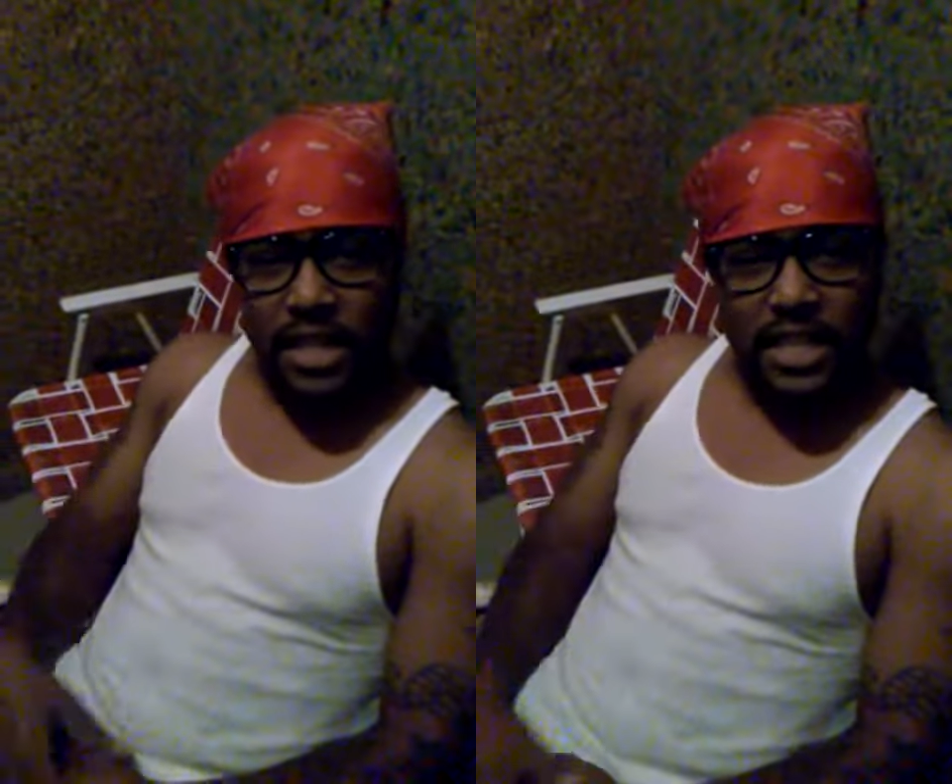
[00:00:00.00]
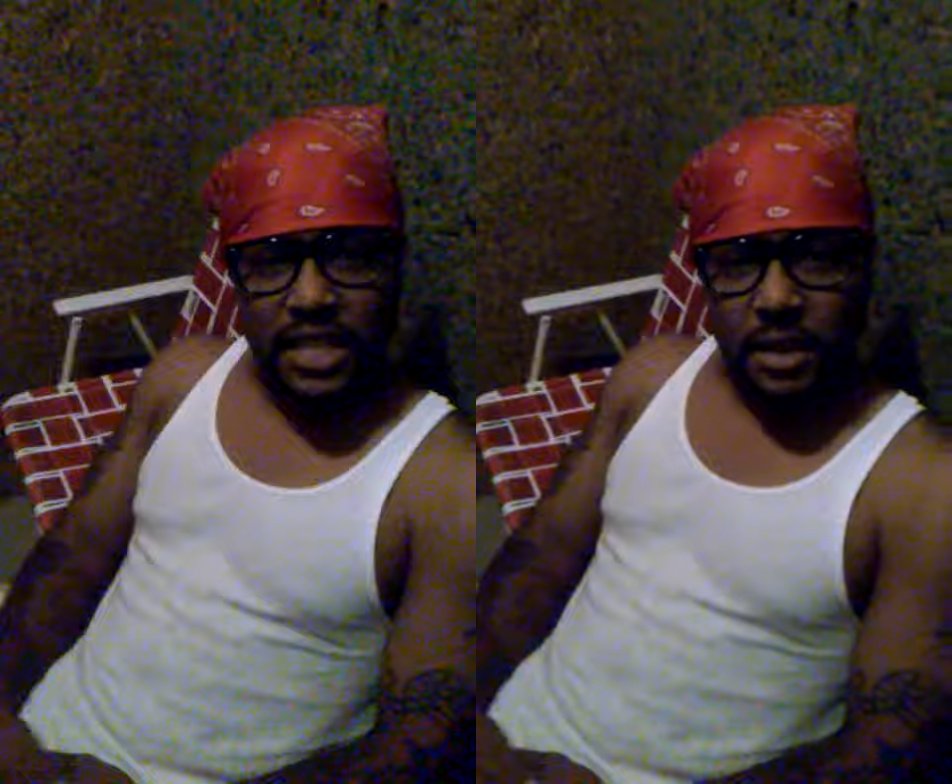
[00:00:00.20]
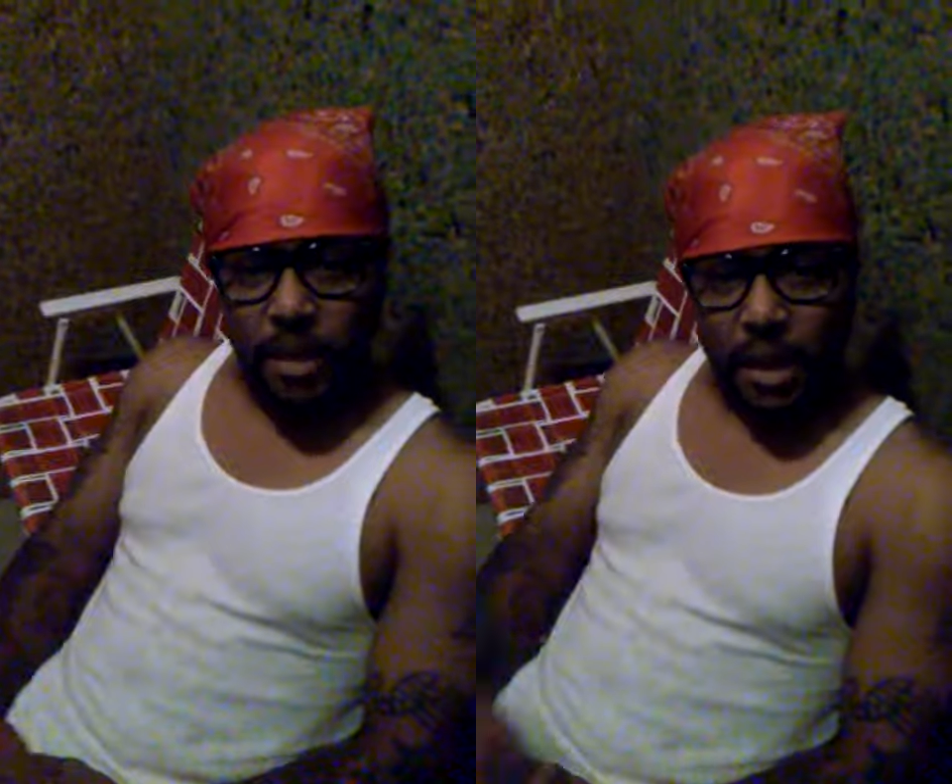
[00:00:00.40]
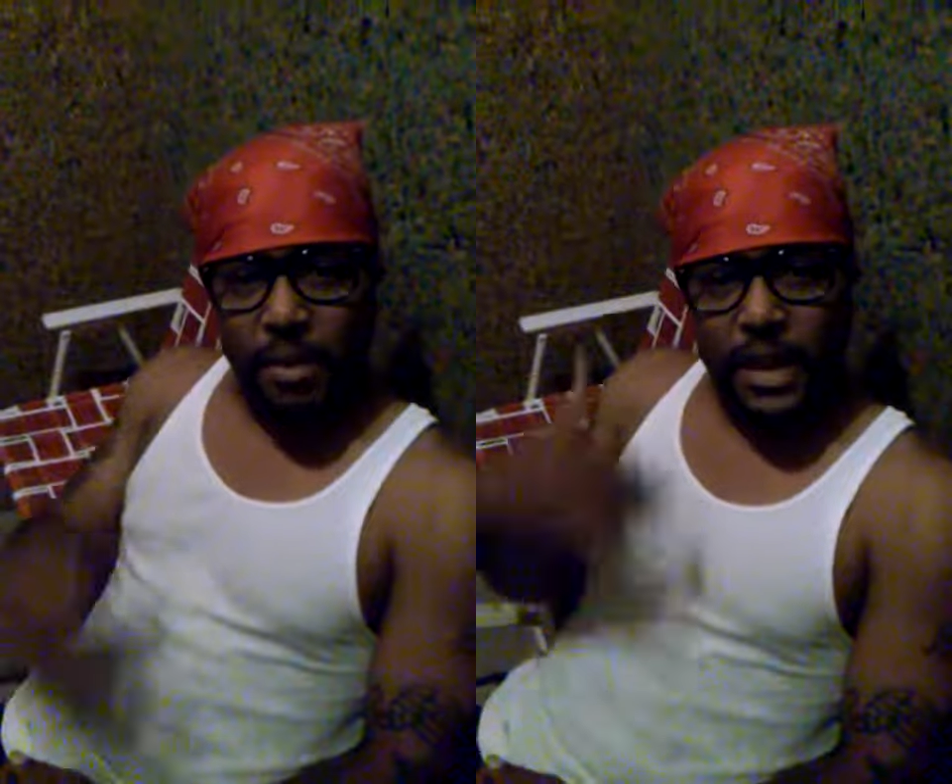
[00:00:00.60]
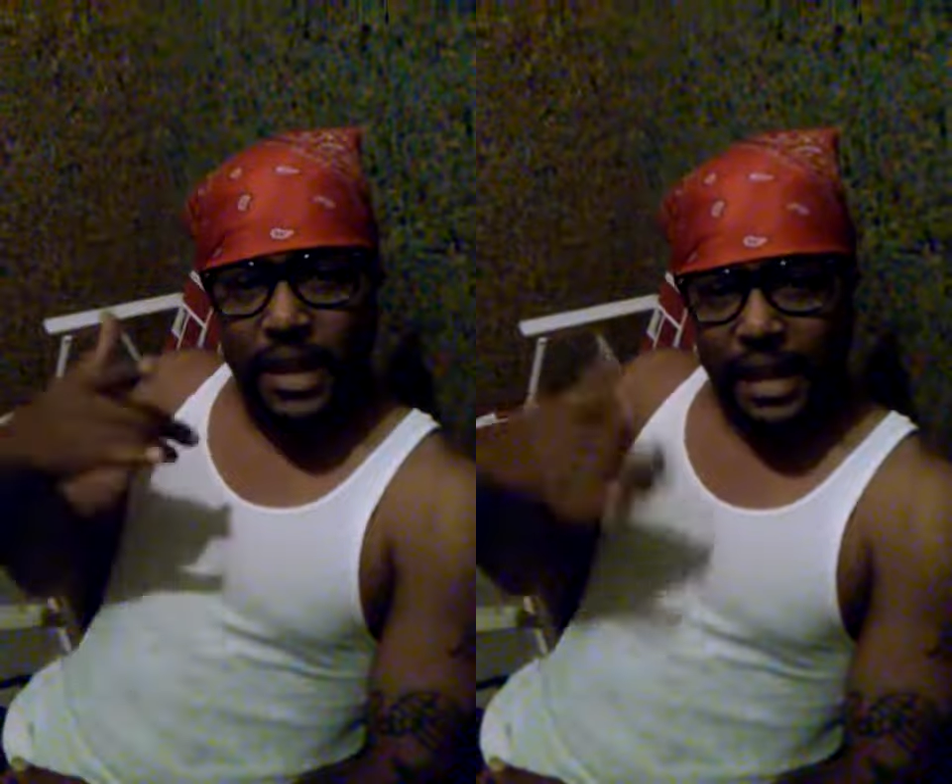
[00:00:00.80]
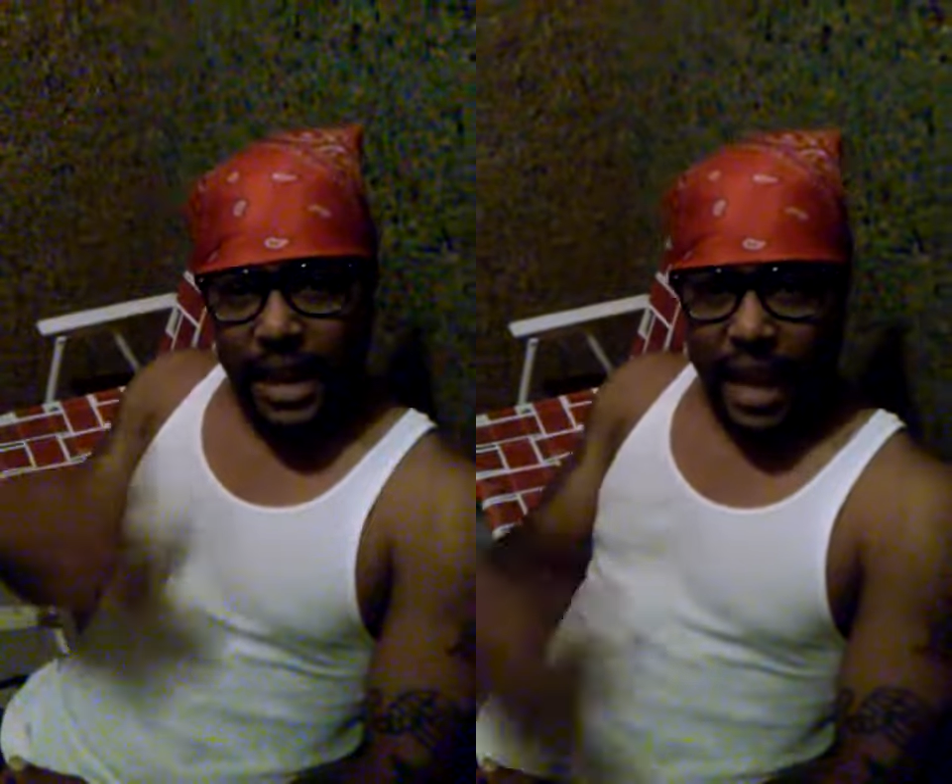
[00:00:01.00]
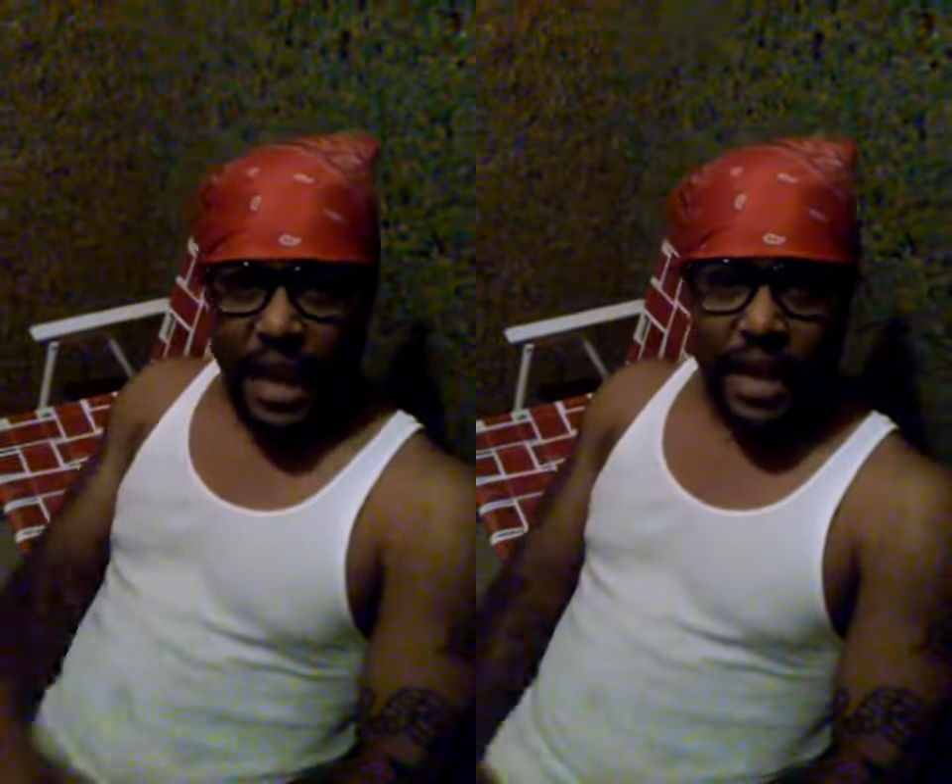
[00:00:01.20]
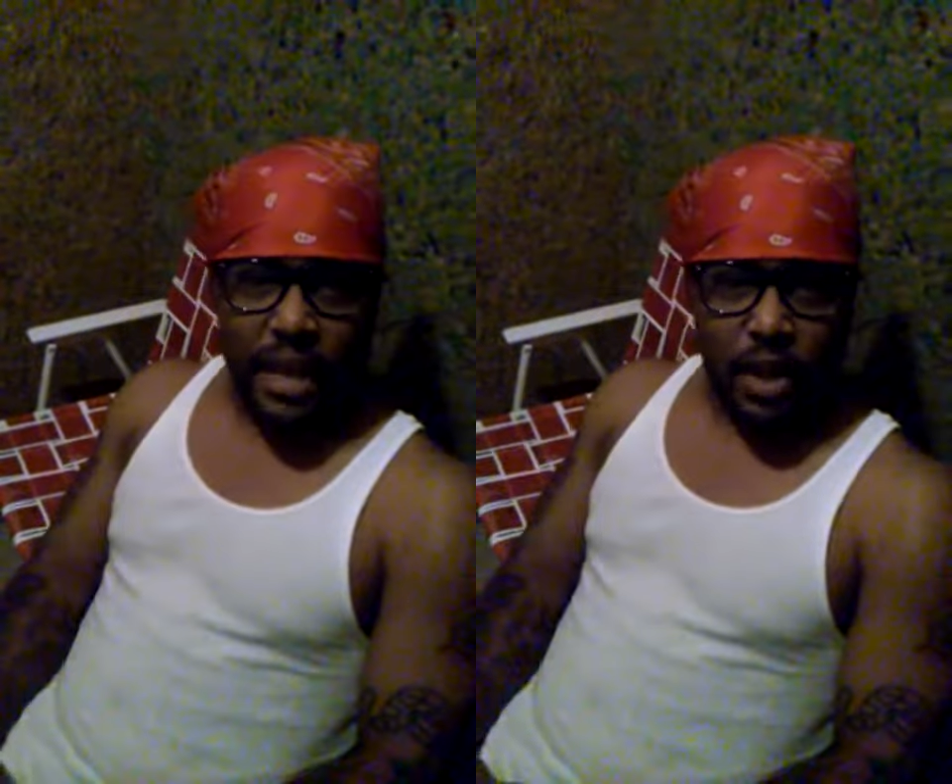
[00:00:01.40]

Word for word: this year, man. Believe that.